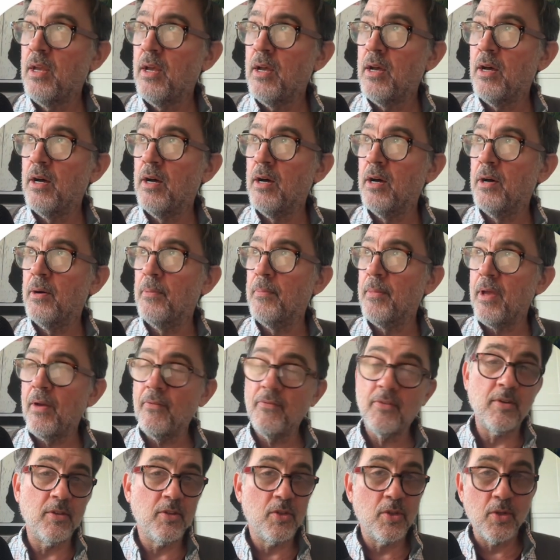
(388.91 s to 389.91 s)

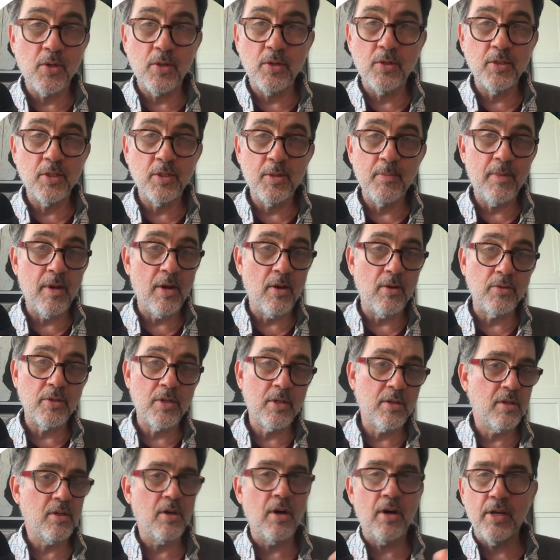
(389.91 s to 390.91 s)
have concerns about
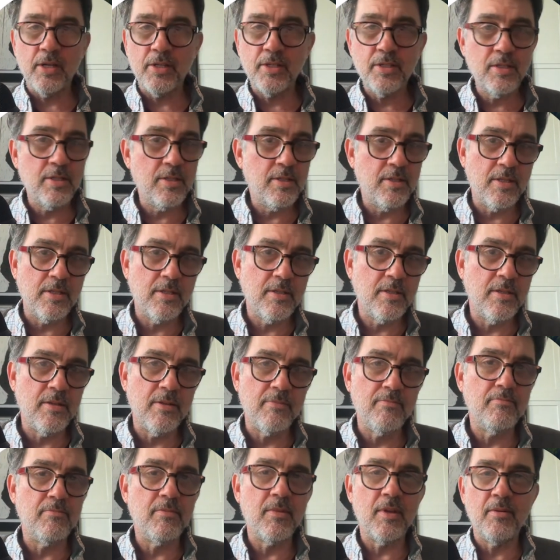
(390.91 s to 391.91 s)
costs
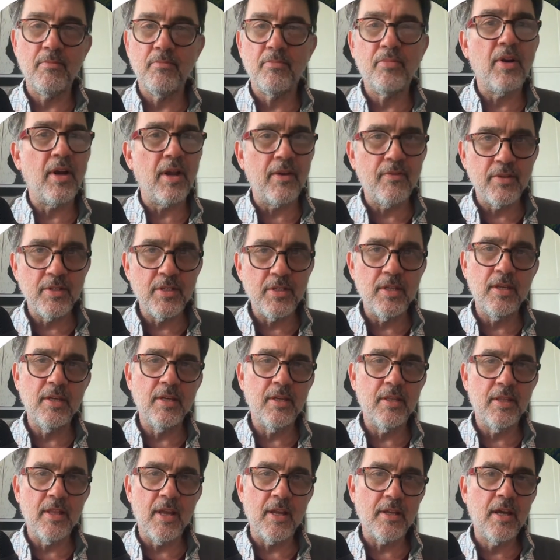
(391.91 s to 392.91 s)
and privacy
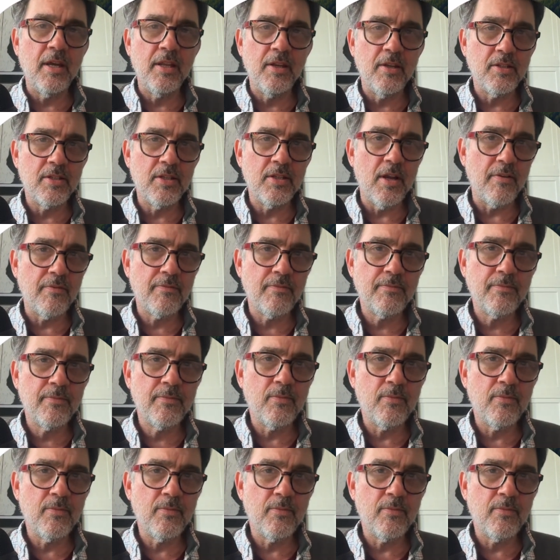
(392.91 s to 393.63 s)
and that kind of stuff.